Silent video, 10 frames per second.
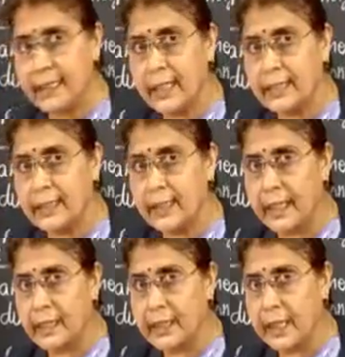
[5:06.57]
energy
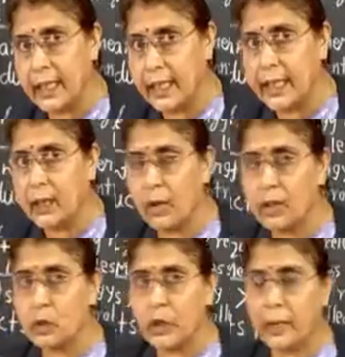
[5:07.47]
relation, E
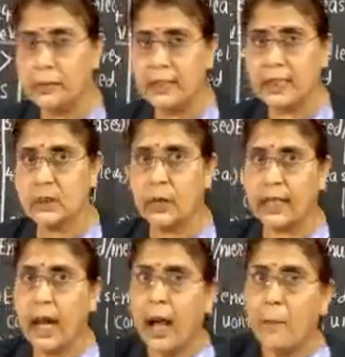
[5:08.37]
equals to mc
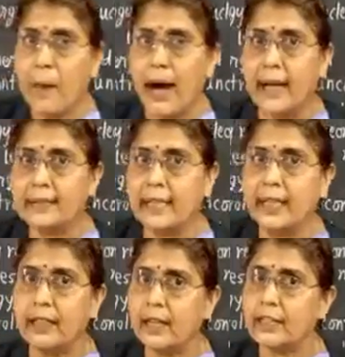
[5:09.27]
square, mass and
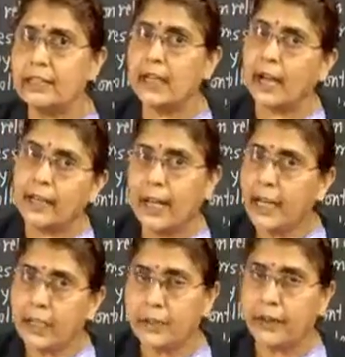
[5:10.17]
energy are
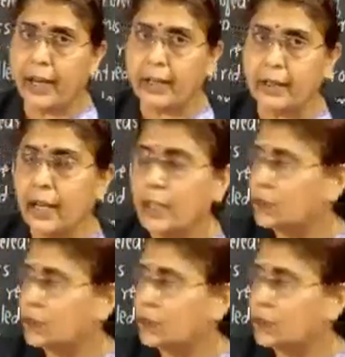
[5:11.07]
equivalent.